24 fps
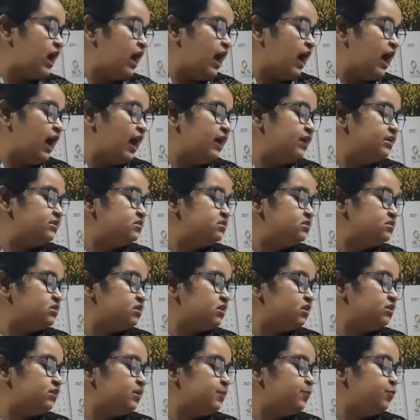and
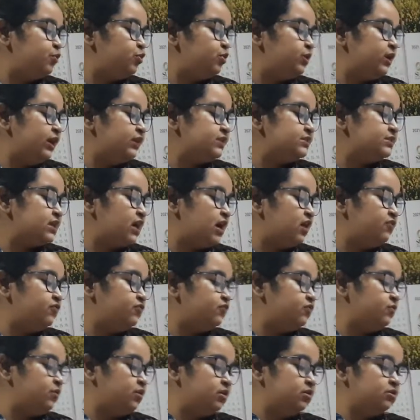the
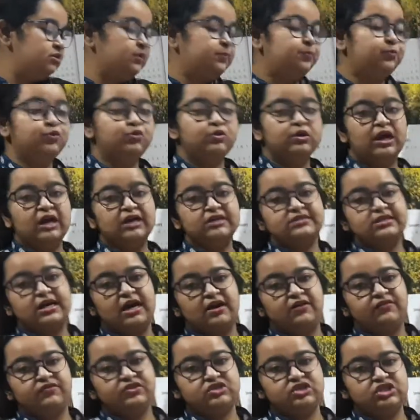Pune
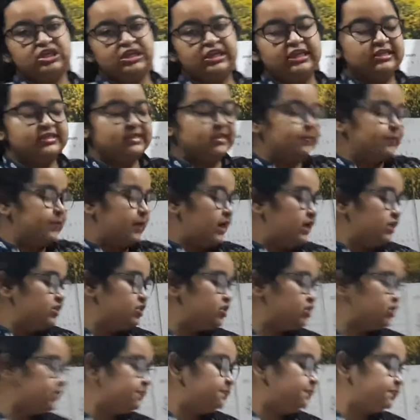Sarvajanik
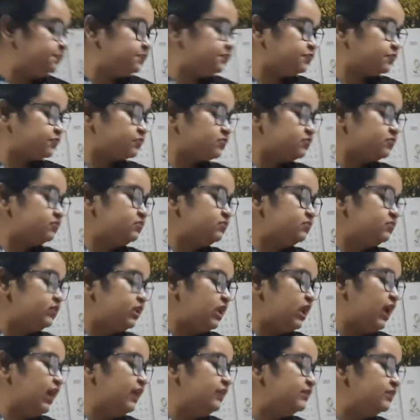Samaj
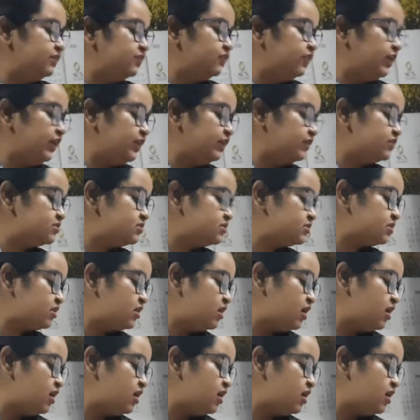and the various